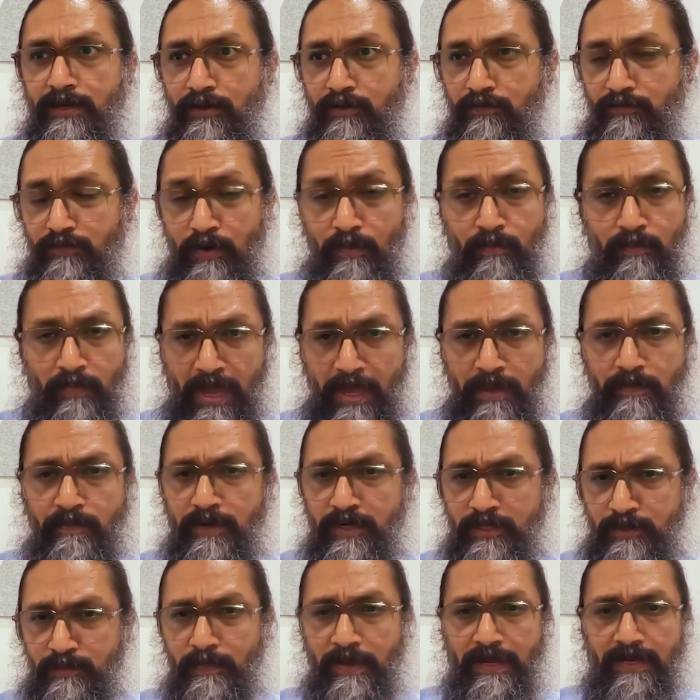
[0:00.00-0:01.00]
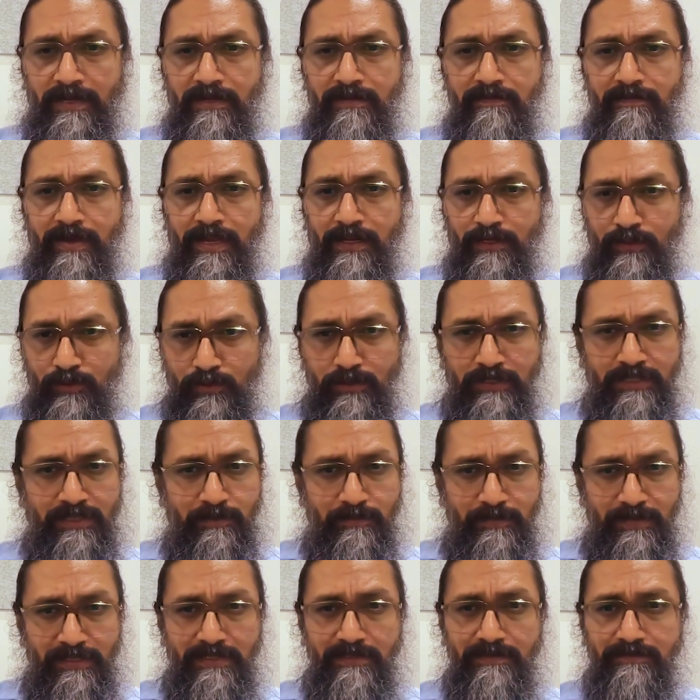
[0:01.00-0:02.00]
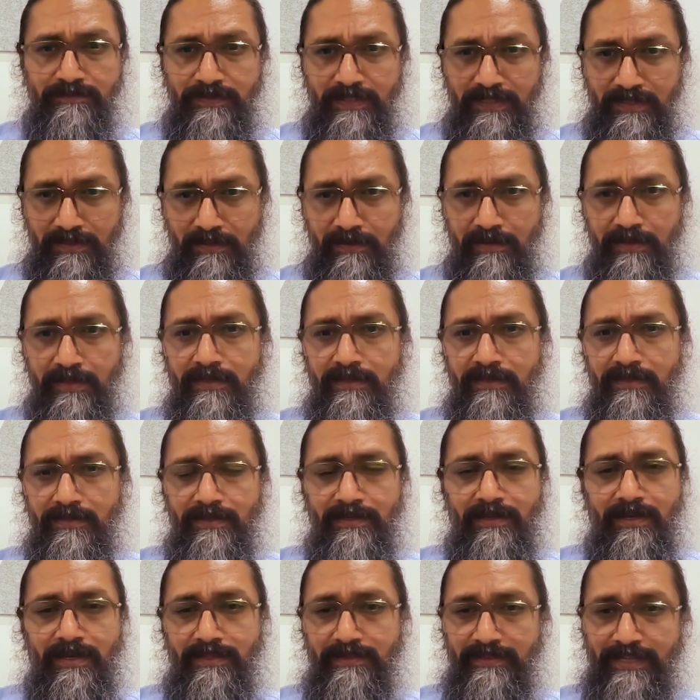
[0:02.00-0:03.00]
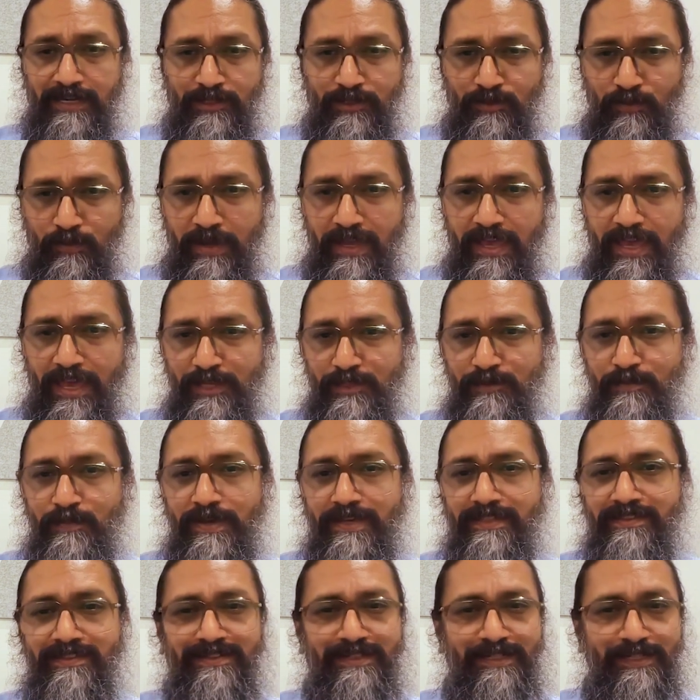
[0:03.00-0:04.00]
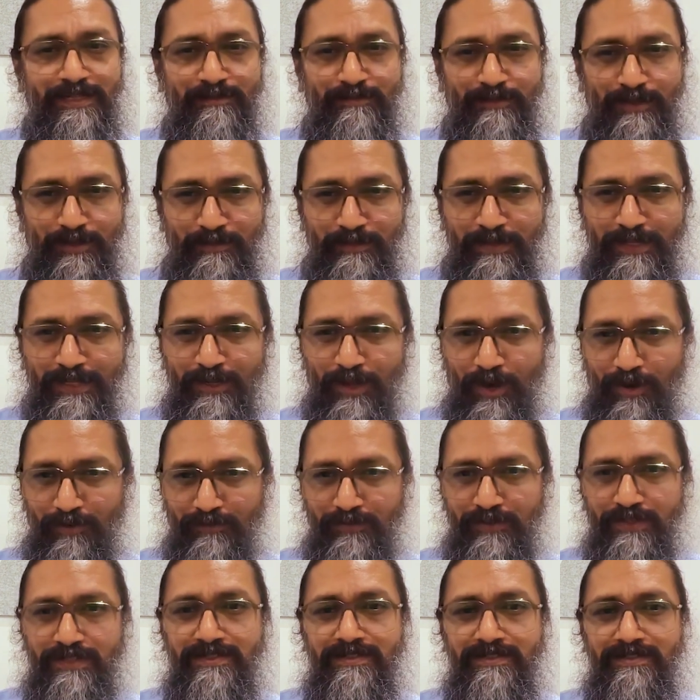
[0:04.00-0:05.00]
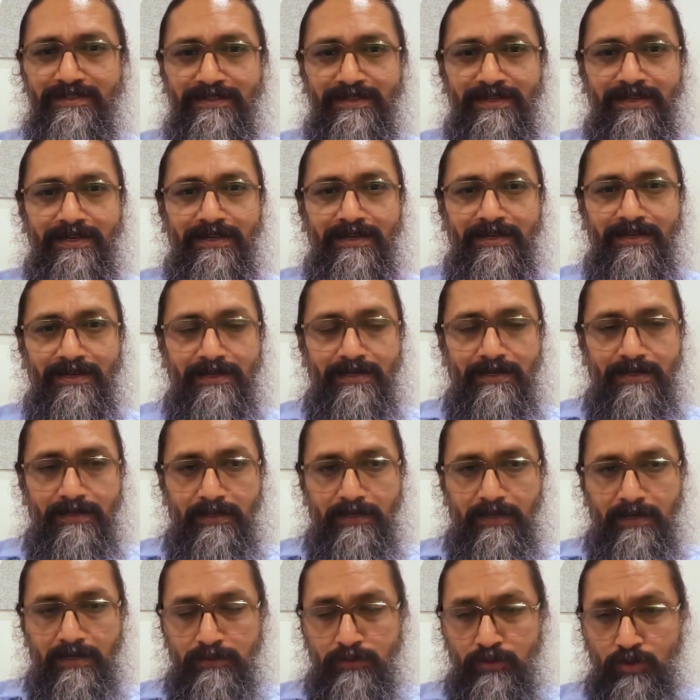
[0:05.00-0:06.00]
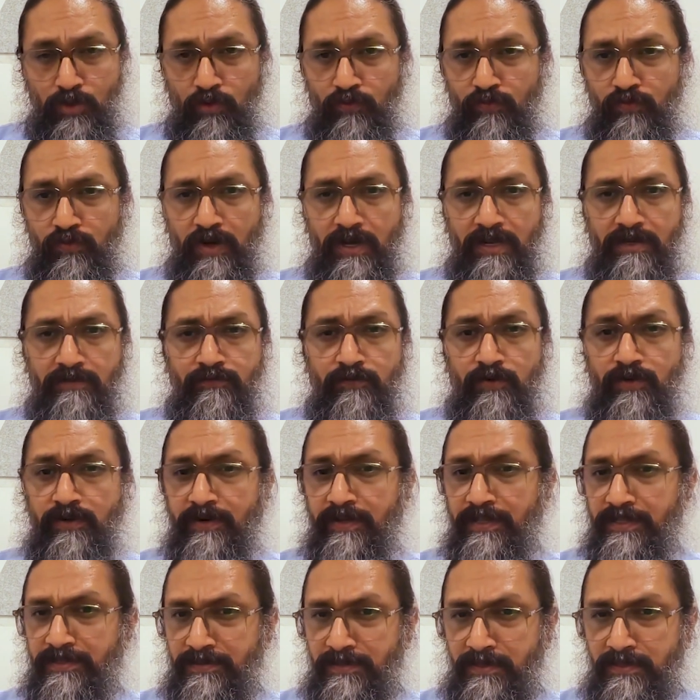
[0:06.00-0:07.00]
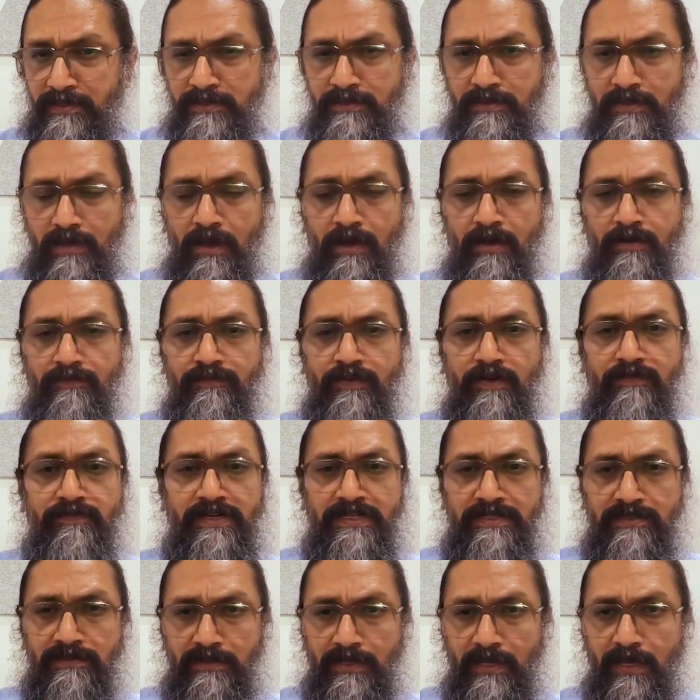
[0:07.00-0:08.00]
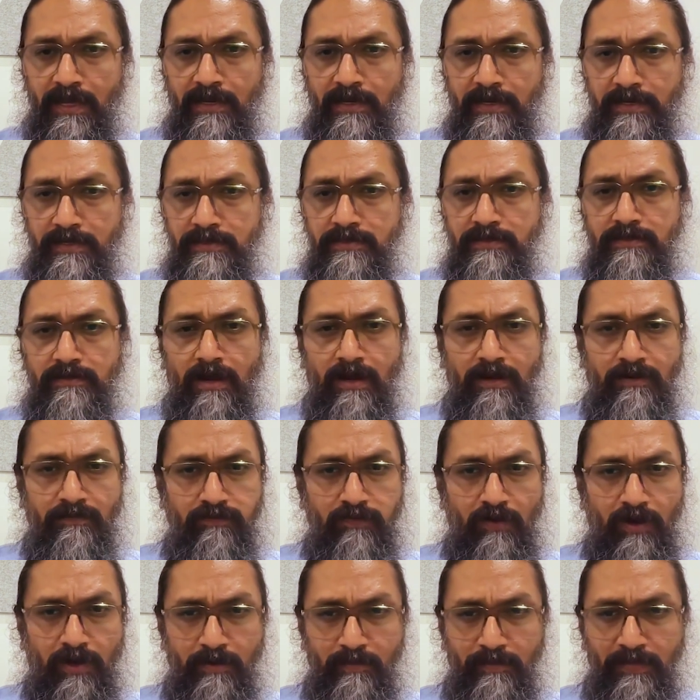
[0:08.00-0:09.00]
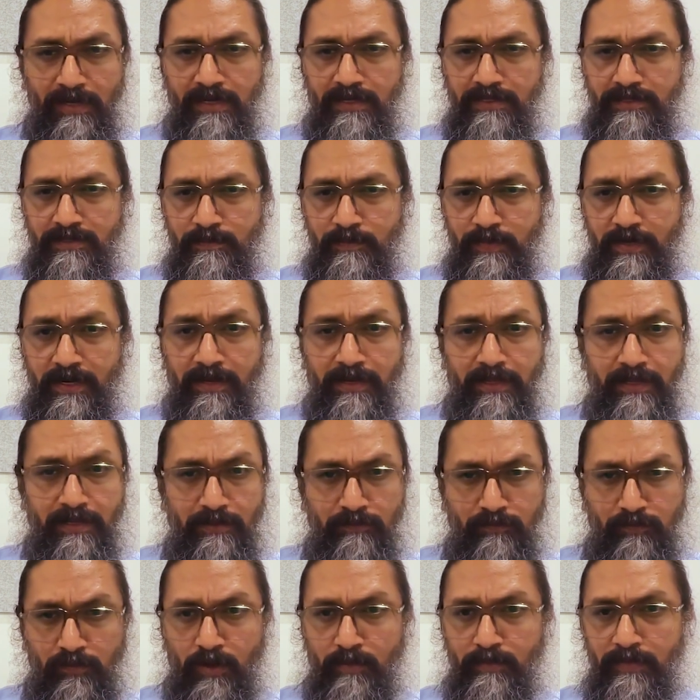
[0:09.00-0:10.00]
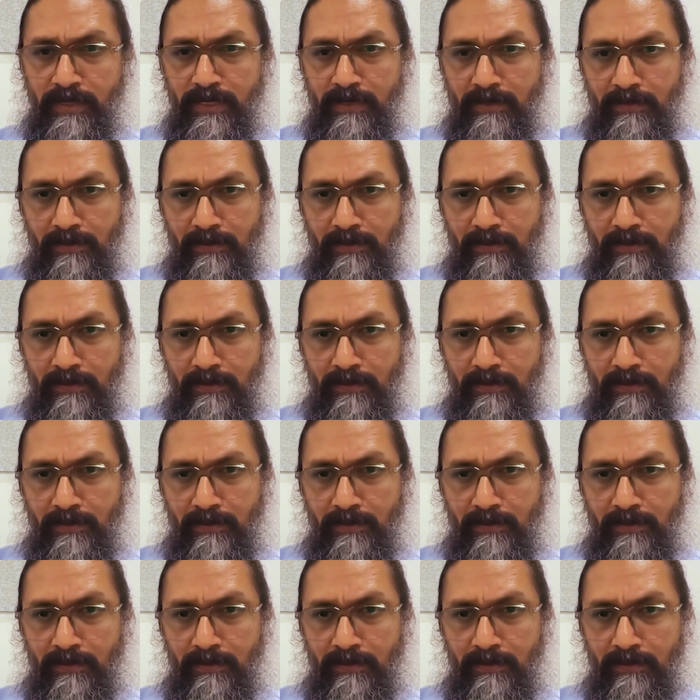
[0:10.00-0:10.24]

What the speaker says: From my perspective, I do it a bit differently, and that's why I expect the team to be in office. So far, for reasons of our scale, it is not formal, it's pretty informal.